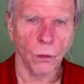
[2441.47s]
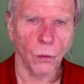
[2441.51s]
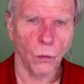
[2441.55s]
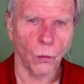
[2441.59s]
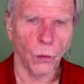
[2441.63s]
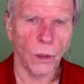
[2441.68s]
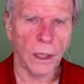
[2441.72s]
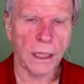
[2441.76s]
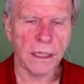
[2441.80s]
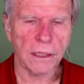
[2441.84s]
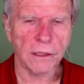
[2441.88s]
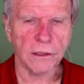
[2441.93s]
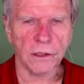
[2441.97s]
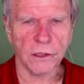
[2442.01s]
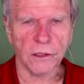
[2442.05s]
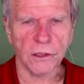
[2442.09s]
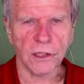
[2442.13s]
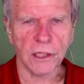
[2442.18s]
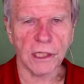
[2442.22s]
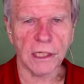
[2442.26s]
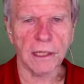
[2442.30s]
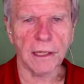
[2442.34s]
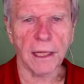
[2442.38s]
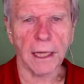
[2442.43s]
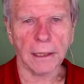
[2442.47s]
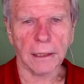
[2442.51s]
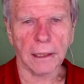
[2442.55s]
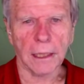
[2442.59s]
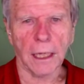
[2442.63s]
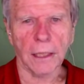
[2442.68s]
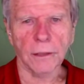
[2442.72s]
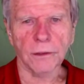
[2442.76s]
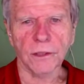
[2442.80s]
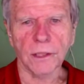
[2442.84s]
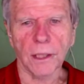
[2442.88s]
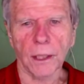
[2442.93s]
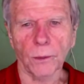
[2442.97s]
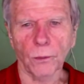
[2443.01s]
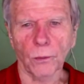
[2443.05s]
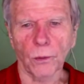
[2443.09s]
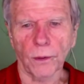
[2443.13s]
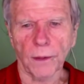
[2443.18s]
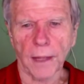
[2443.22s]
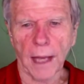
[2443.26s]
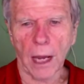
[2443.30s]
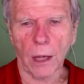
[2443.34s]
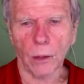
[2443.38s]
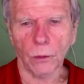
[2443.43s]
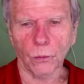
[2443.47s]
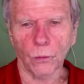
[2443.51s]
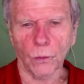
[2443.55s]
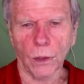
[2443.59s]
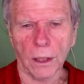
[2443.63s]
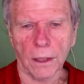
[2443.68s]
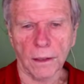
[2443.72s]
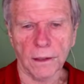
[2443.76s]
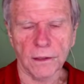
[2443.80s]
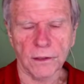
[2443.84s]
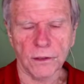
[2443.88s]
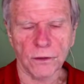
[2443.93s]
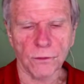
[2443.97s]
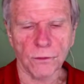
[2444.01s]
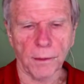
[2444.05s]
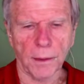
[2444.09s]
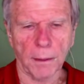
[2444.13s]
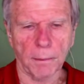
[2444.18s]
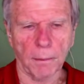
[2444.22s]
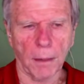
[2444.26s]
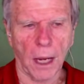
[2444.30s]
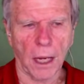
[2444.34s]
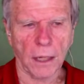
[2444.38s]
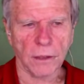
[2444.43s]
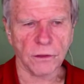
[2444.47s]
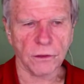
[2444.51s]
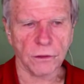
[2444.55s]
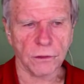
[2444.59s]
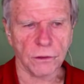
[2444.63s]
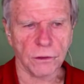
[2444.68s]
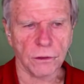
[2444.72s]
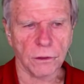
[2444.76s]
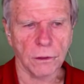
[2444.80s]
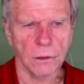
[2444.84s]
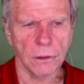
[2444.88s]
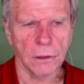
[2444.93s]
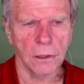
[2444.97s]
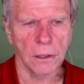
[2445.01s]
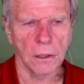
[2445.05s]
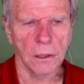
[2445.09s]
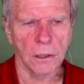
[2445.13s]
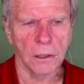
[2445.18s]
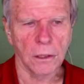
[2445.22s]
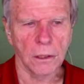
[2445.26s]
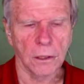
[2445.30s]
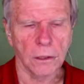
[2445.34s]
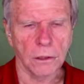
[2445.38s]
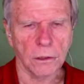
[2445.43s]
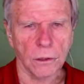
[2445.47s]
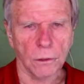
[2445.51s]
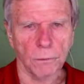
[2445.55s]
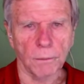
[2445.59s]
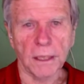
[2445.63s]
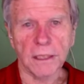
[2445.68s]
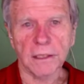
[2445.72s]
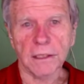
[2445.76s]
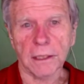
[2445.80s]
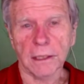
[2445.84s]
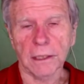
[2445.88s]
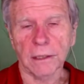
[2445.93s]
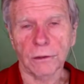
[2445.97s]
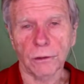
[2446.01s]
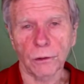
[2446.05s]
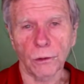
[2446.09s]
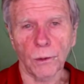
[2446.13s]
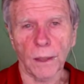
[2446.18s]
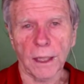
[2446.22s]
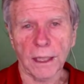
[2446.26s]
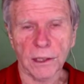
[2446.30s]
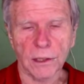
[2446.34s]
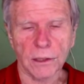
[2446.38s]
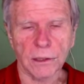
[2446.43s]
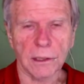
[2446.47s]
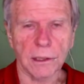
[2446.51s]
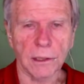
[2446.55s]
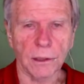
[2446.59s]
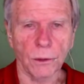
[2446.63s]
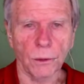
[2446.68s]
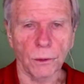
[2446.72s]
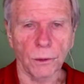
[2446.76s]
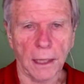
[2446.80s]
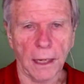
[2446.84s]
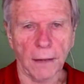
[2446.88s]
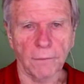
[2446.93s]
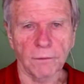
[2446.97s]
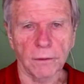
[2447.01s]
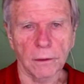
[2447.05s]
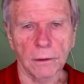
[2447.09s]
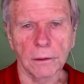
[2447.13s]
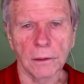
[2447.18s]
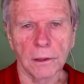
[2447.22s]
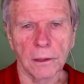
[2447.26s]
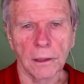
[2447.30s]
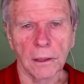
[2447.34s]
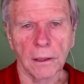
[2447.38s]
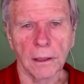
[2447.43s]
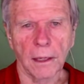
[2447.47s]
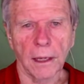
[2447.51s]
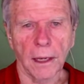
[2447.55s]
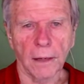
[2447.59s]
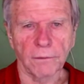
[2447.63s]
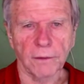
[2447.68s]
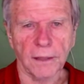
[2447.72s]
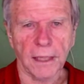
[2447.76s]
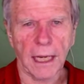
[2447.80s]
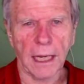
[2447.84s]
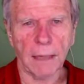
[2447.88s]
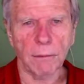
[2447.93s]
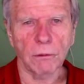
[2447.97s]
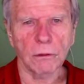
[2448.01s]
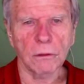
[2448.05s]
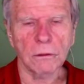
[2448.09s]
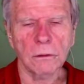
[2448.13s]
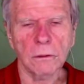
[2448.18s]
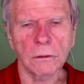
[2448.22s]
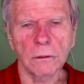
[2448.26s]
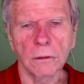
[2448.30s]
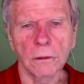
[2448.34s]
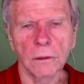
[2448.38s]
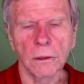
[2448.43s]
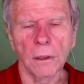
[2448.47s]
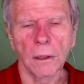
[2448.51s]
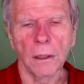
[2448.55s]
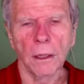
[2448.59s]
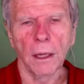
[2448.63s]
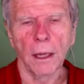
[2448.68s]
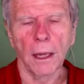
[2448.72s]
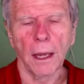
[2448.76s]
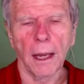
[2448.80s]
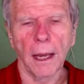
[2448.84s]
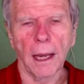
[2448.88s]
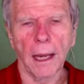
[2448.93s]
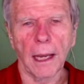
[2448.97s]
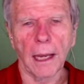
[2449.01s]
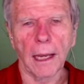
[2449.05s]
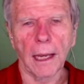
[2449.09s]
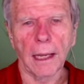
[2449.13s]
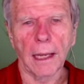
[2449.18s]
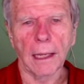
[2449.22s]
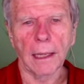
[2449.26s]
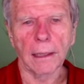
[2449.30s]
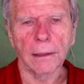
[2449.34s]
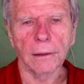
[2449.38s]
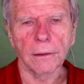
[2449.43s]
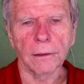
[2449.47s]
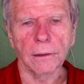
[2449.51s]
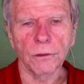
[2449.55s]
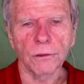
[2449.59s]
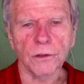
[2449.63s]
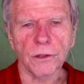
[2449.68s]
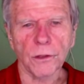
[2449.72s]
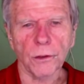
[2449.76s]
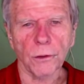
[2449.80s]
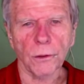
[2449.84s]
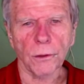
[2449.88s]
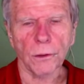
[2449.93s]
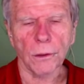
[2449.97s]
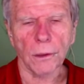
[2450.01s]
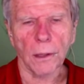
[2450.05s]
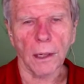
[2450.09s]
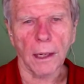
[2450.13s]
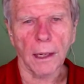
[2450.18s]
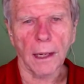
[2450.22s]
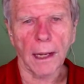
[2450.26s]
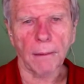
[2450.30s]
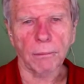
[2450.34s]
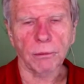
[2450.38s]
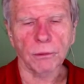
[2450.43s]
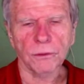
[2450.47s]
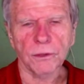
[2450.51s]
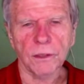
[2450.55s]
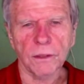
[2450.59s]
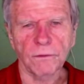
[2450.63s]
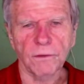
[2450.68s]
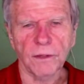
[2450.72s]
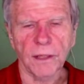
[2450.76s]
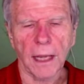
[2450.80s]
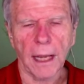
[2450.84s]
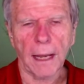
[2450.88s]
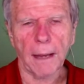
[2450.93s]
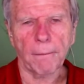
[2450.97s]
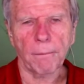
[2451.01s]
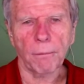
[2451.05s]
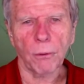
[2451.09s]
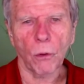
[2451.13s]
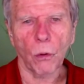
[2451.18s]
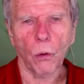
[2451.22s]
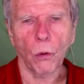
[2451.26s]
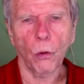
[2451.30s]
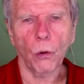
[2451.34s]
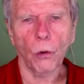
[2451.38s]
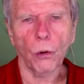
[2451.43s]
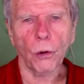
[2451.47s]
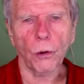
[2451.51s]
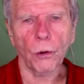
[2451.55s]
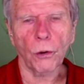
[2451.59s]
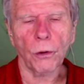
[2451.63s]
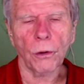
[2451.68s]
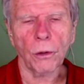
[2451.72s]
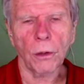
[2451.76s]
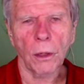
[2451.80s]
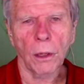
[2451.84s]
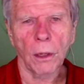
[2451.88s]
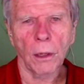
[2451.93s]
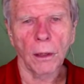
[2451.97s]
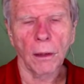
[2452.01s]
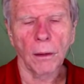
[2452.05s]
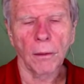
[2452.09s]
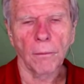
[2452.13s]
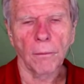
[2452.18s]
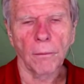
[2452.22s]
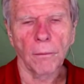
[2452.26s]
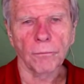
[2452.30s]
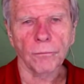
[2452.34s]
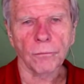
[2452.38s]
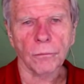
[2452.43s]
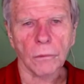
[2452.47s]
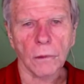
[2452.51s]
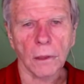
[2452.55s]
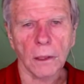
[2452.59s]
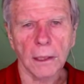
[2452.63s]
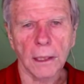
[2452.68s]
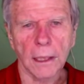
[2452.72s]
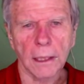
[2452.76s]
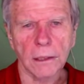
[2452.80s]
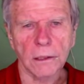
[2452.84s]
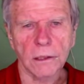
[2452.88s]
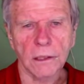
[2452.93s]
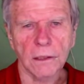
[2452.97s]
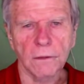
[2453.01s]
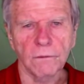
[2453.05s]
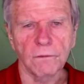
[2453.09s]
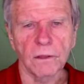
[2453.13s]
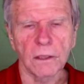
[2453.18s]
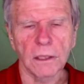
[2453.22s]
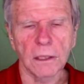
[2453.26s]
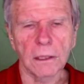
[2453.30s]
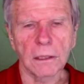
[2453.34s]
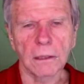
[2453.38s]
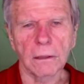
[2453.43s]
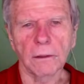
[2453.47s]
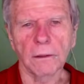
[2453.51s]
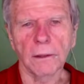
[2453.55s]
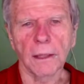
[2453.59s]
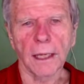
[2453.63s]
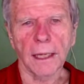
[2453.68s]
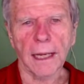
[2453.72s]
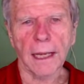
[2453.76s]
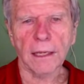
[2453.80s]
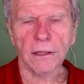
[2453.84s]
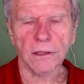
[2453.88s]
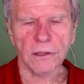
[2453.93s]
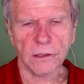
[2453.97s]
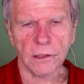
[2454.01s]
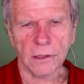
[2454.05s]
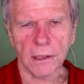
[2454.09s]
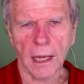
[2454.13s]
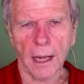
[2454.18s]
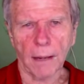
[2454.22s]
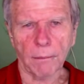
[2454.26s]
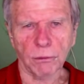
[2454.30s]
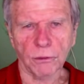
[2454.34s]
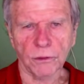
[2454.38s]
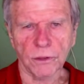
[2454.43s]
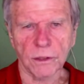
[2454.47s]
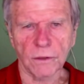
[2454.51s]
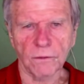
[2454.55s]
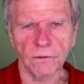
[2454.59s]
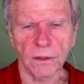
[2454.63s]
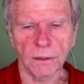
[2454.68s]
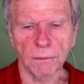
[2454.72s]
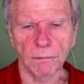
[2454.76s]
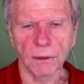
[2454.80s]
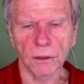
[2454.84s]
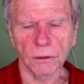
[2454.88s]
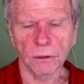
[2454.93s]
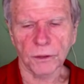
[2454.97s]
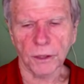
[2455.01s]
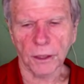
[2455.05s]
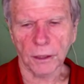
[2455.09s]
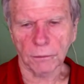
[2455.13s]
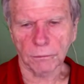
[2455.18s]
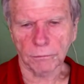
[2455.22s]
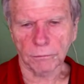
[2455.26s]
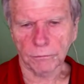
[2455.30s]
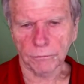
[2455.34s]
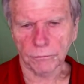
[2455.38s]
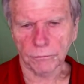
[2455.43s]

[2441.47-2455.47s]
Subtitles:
ways to see that content without one of these streaming boxes. So basically two ways: either have a cable and use your Apple TV app, or get a TV that has Apple TV built in.